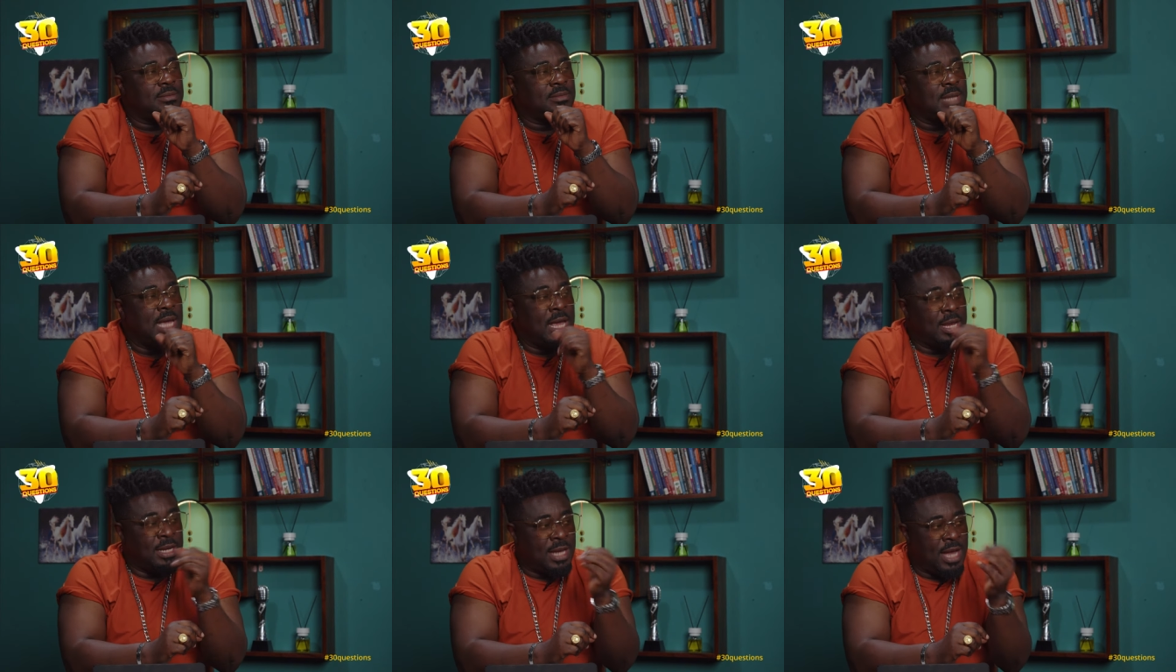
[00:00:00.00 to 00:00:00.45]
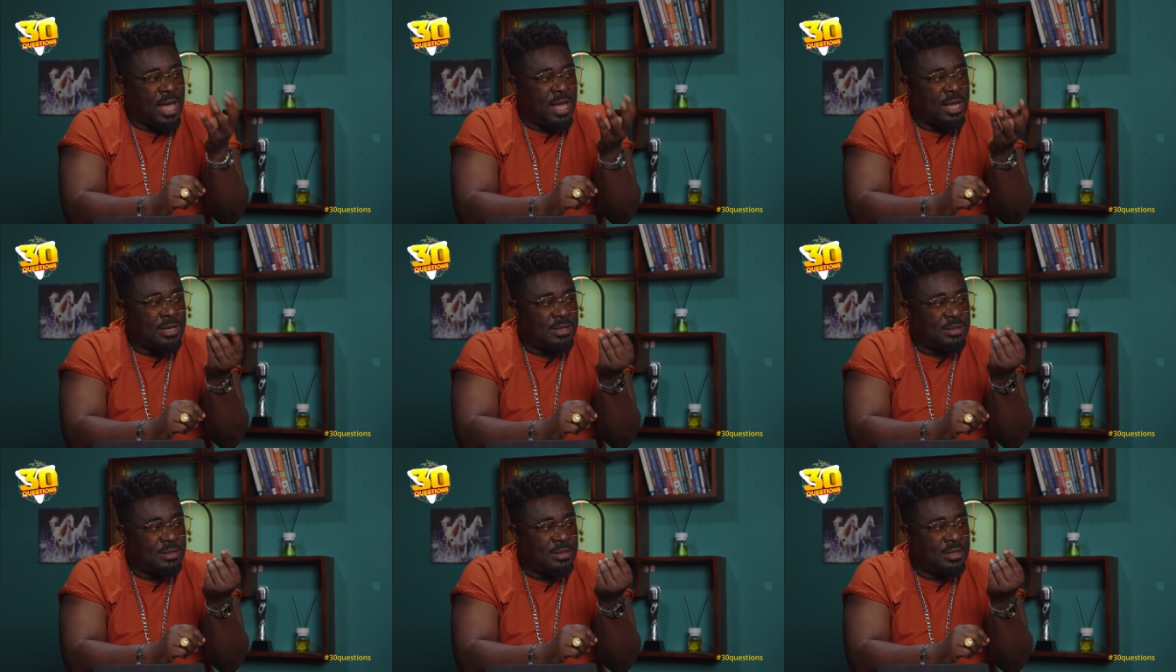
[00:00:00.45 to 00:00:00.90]

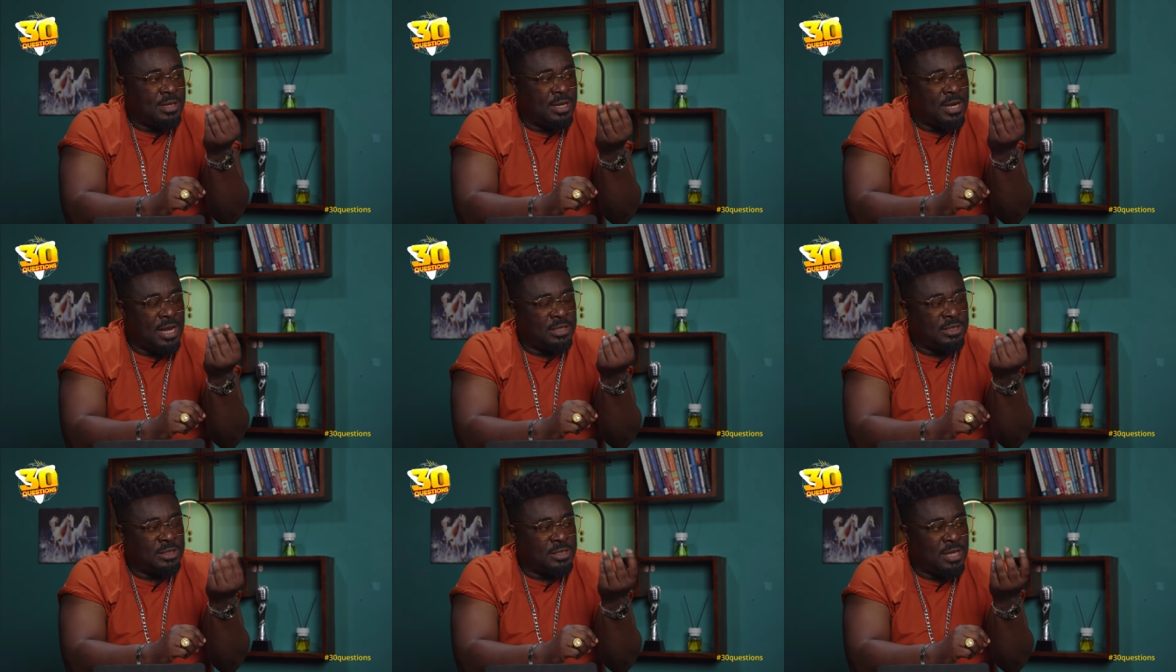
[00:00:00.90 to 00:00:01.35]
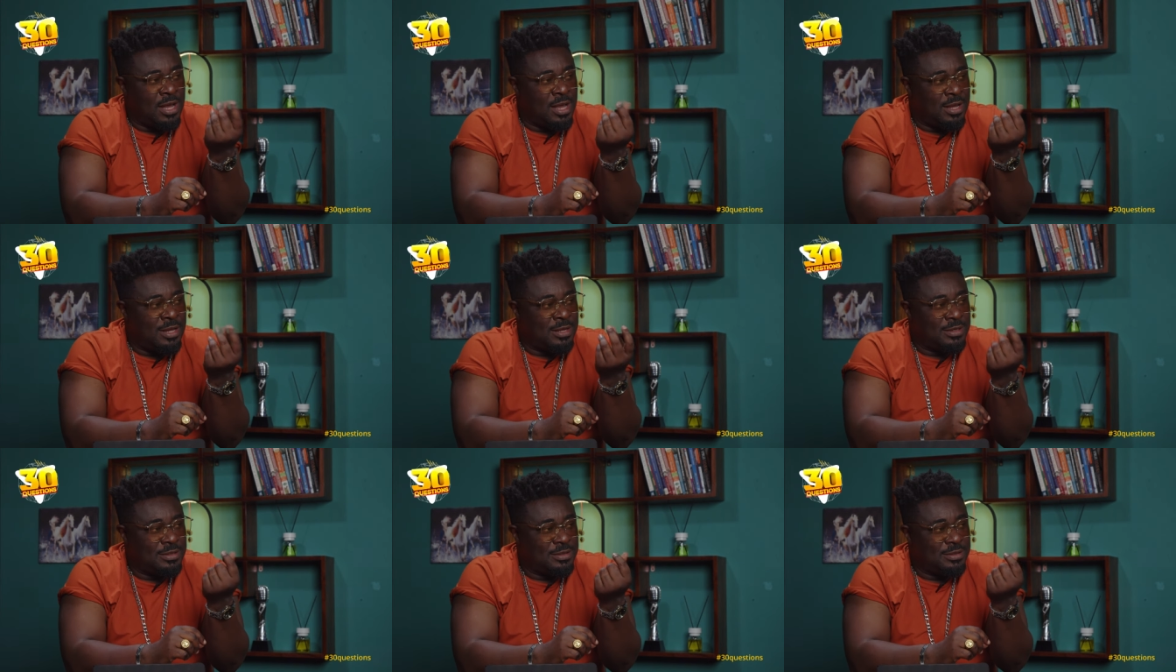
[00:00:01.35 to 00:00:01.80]
Edgar,
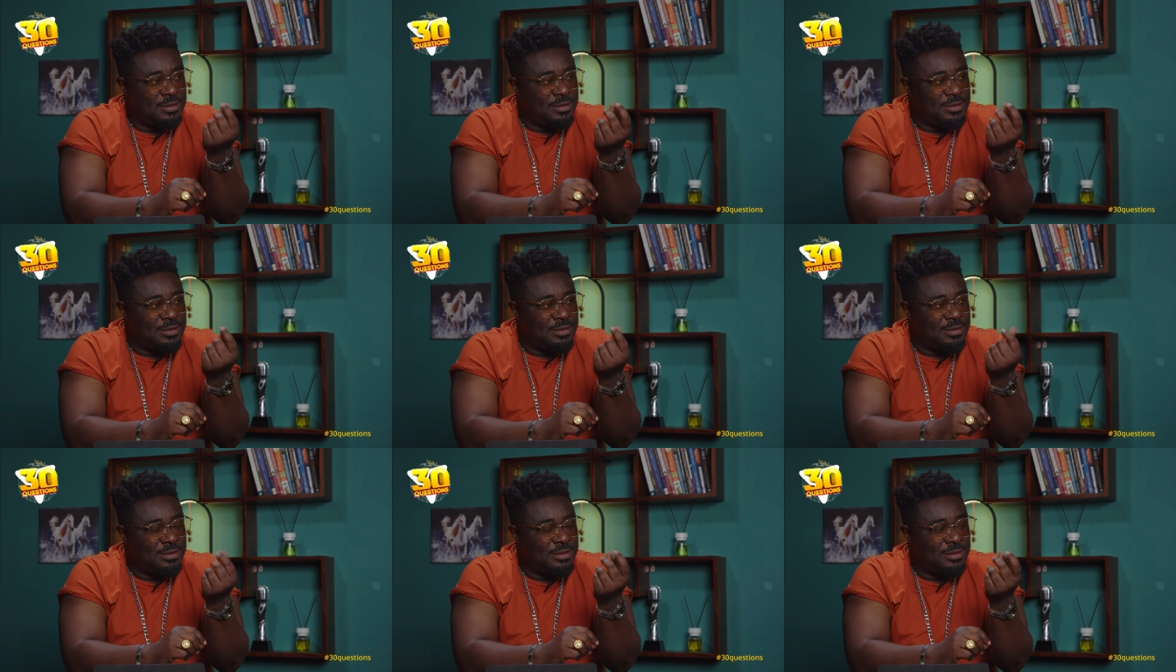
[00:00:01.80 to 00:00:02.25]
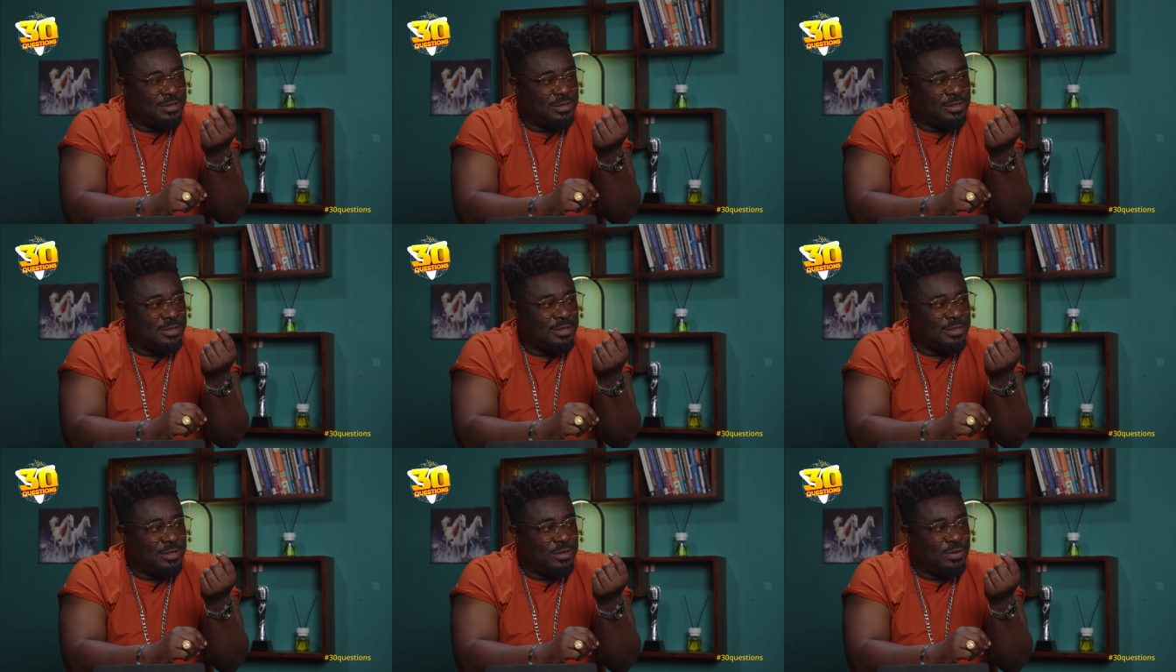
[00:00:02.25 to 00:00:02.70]
Lajean,
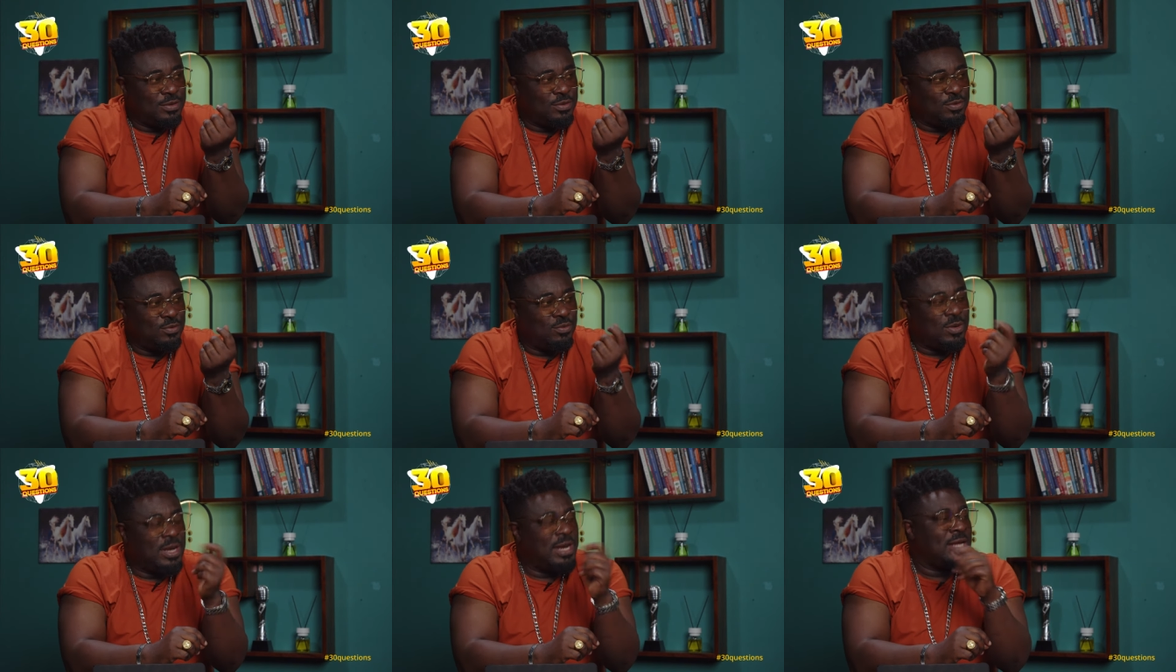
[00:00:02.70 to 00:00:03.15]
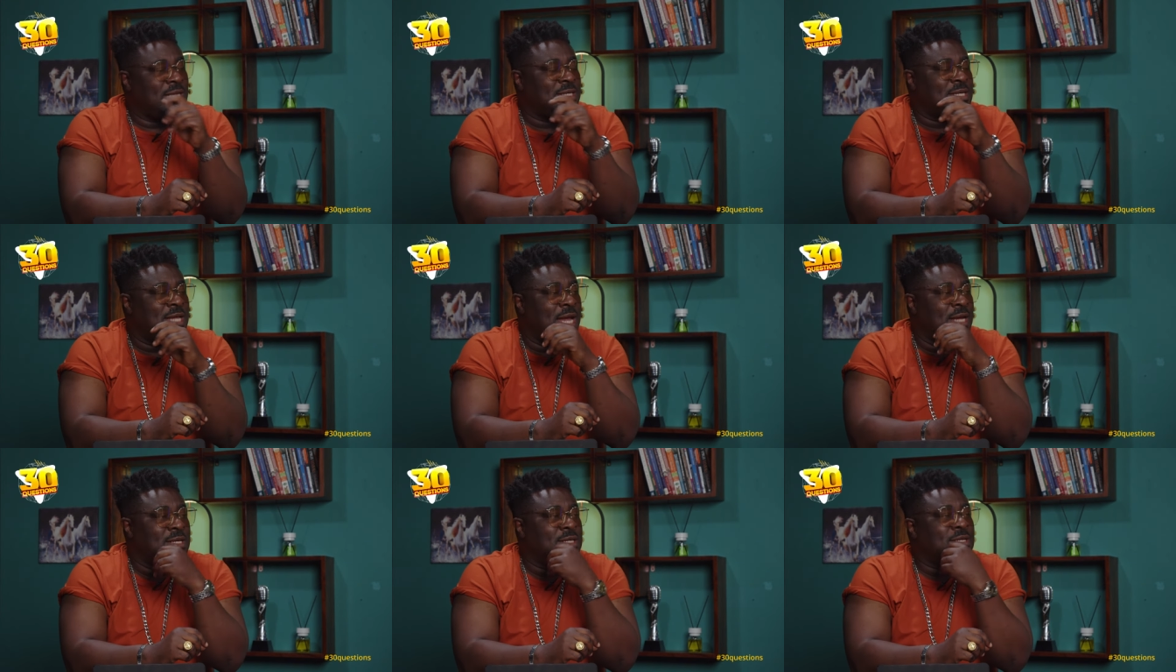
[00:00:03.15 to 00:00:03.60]
what
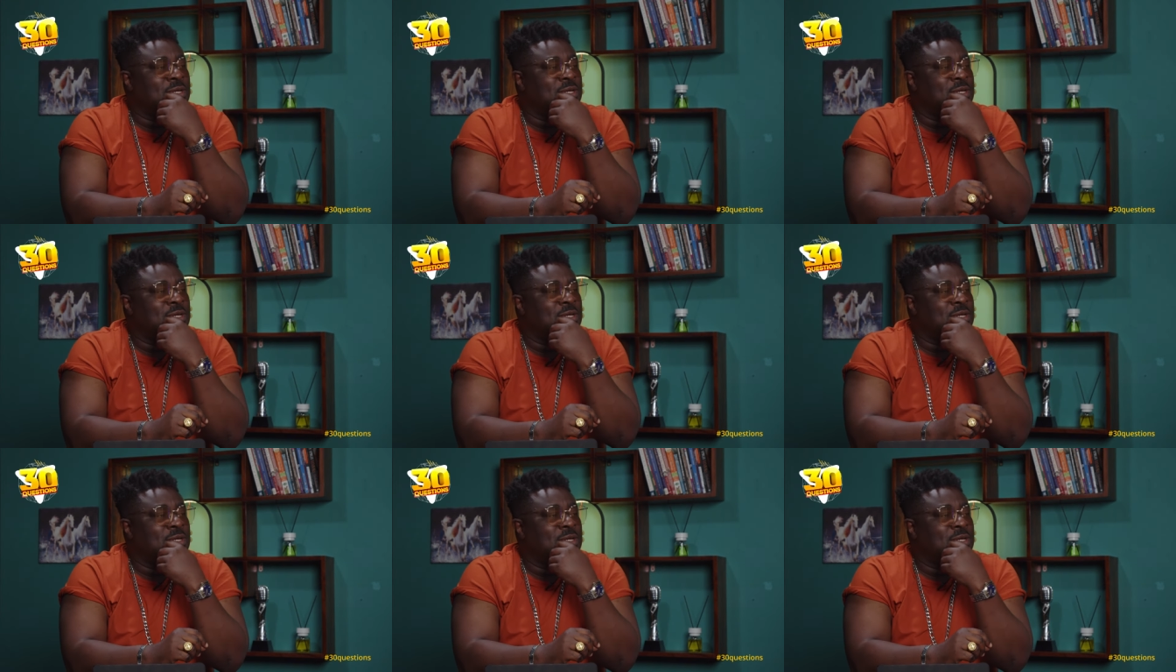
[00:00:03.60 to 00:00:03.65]
excites